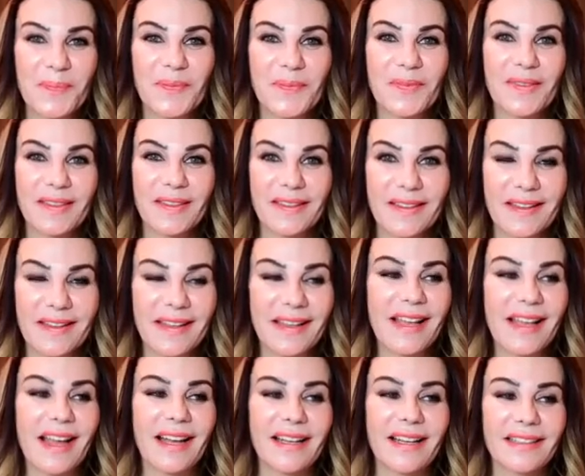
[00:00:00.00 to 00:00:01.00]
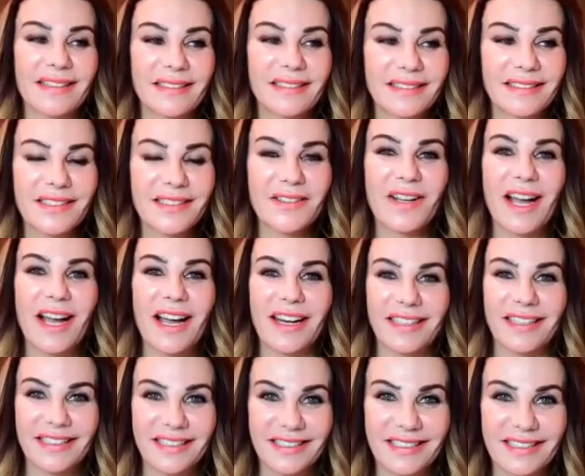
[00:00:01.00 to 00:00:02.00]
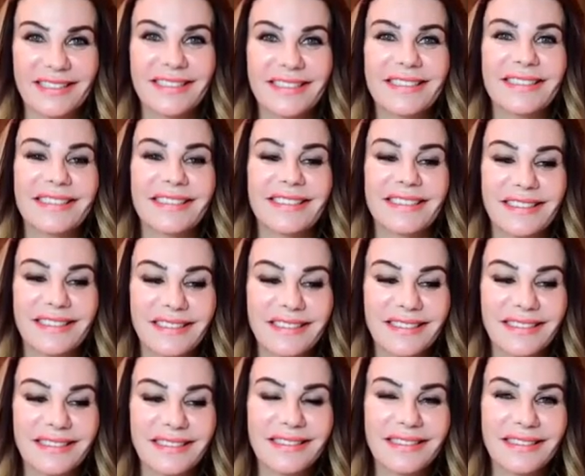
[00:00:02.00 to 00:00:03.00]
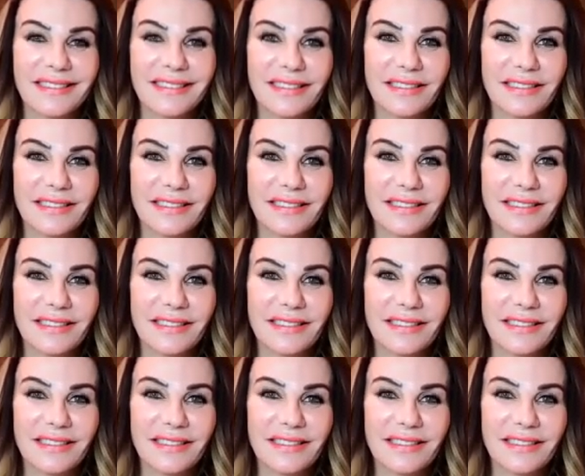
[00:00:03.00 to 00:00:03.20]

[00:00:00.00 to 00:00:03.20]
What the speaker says: No words are spoken by the person on screen.